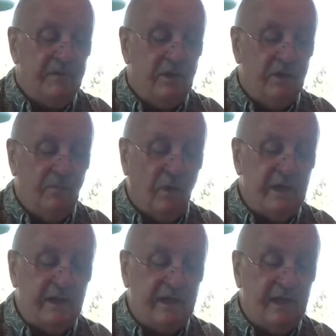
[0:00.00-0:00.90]
Good
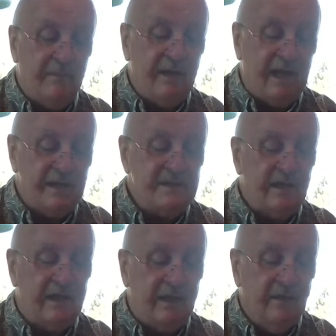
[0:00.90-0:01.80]
morning to Kim
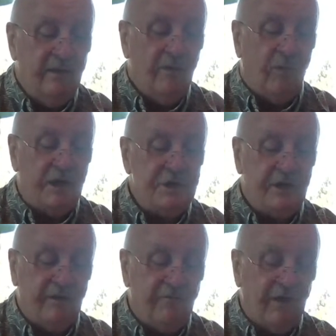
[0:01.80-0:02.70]
Hensley, watching
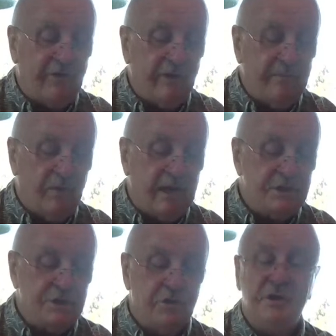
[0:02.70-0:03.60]
in Flowery Branch,
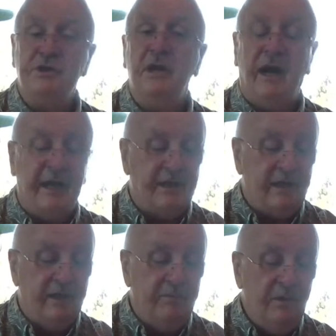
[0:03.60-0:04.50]
Georgia. Hi,
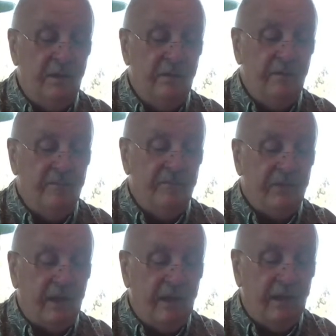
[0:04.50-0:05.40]
Kim.
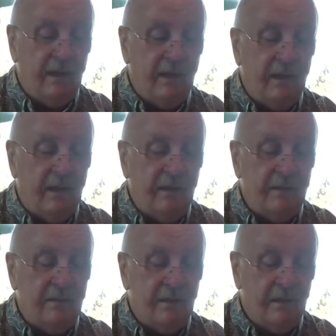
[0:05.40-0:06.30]

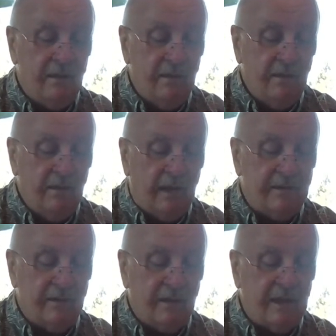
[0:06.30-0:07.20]
And I
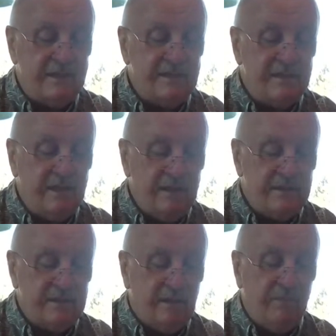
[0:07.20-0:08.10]
thought I'd seen
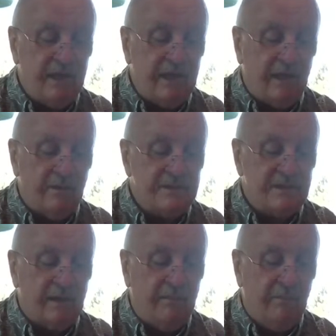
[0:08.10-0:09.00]
somebody else
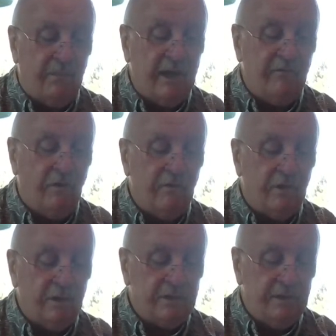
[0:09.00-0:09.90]
and I might have
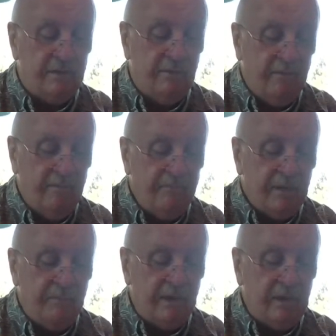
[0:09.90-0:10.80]
overlooked it.
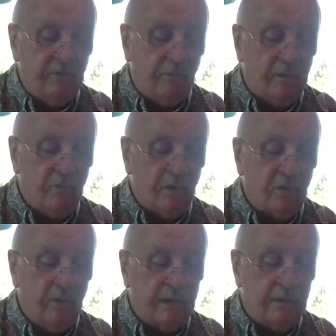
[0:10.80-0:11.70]
Let me give it one more
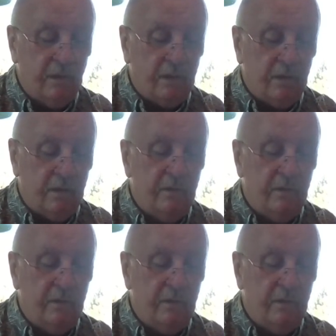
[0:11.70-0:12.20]
quick look.